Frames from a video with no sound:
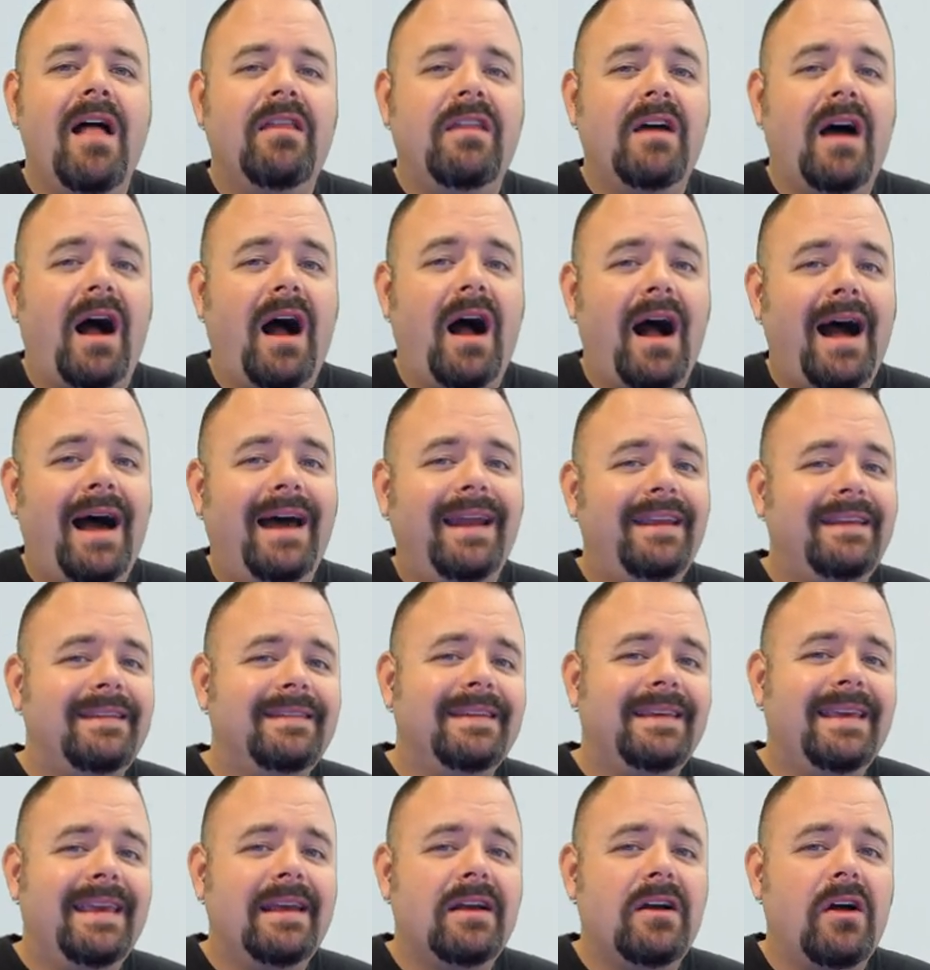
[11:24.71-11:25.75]
The
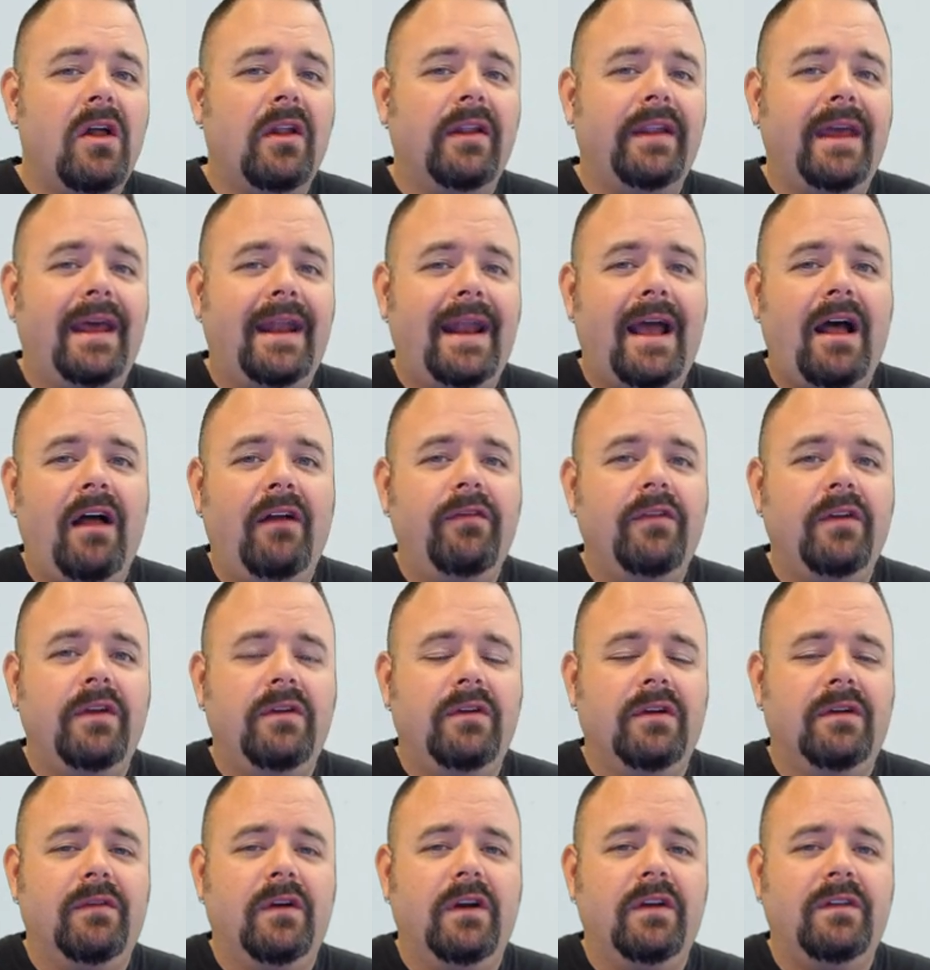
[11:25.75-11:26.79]
hottest kiln at Alfred
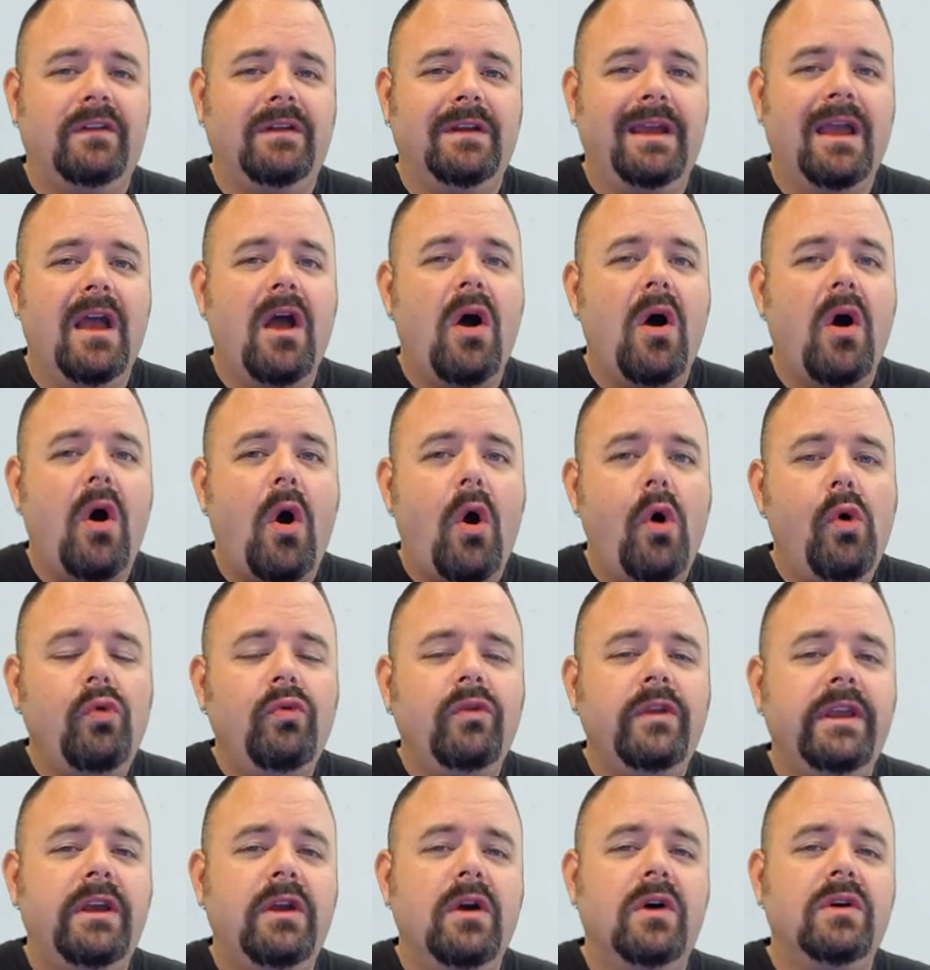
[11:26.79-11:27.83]
University
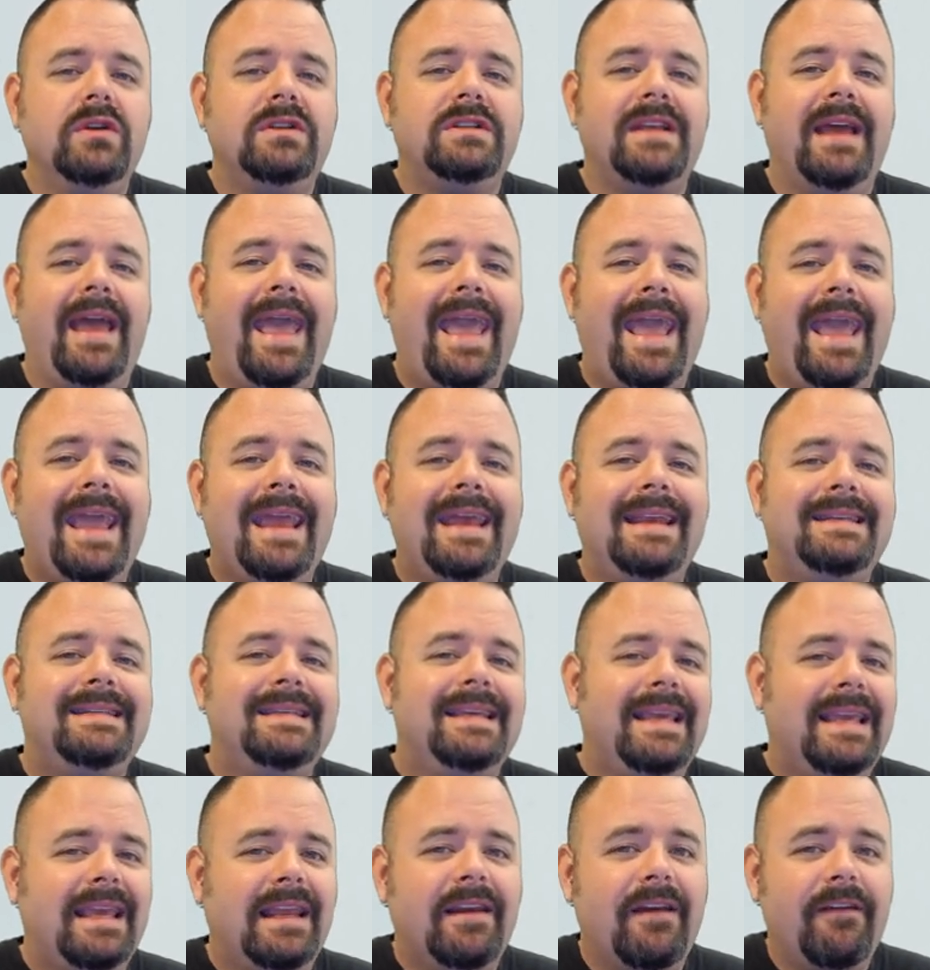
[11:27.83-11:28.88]
only goes to
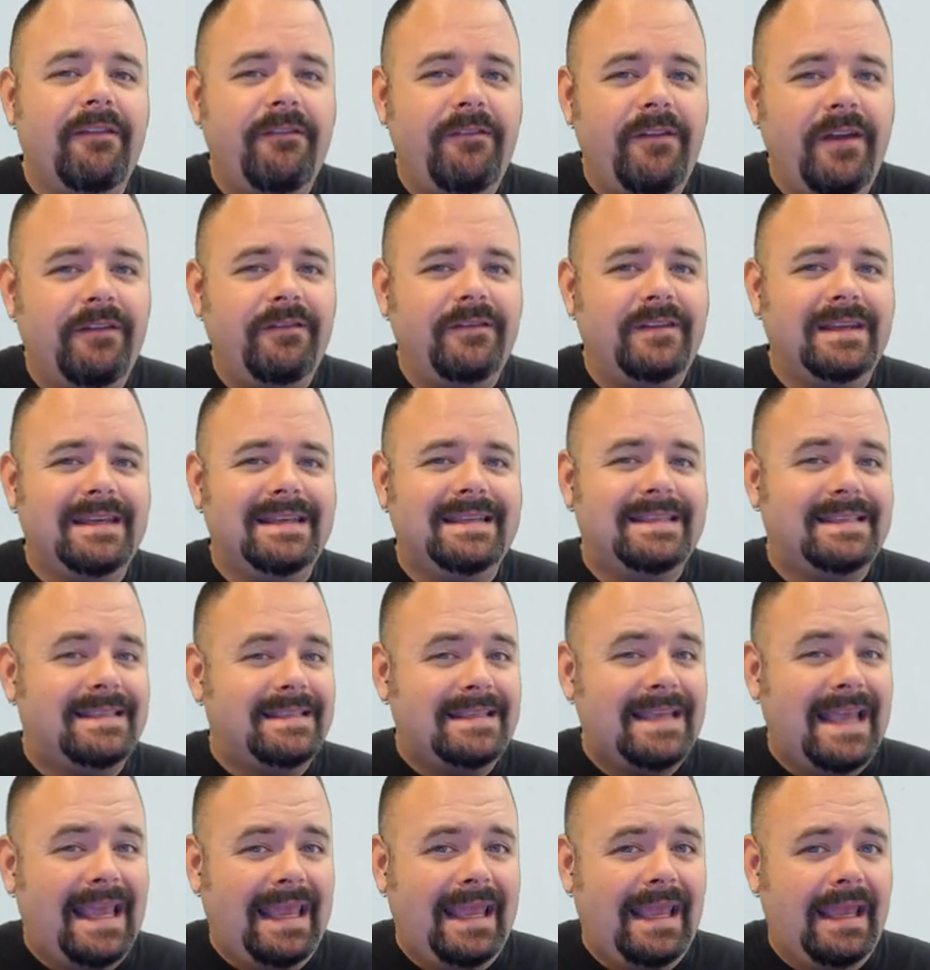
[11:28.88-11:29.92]
1850
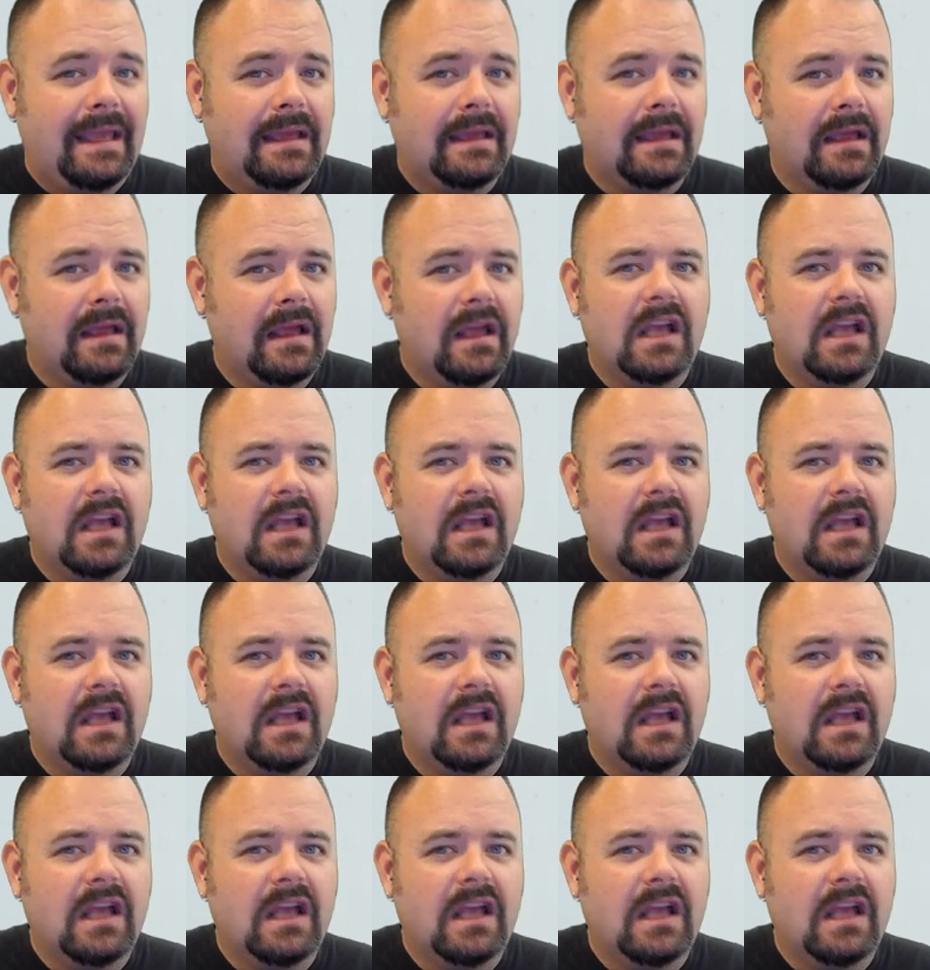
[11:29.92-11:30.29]
C.